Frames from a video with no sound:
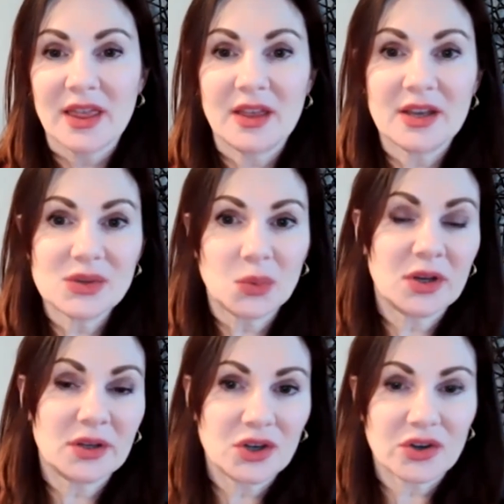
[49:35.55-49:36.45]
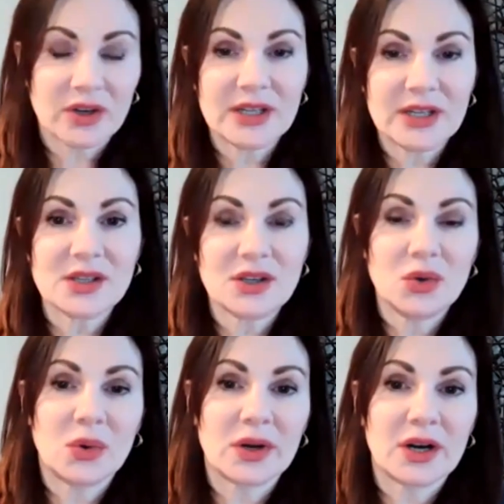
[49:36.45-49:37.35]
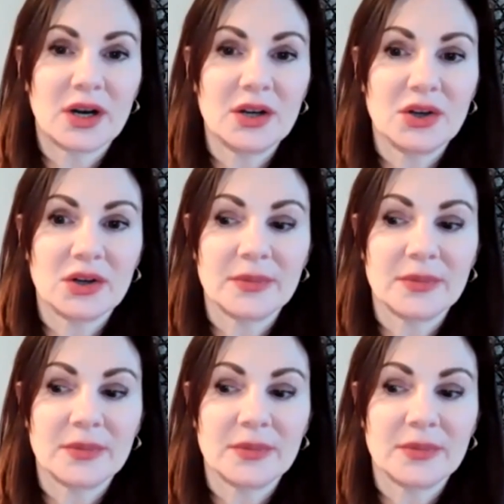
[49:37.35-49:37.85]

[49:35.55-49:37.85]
this will increase your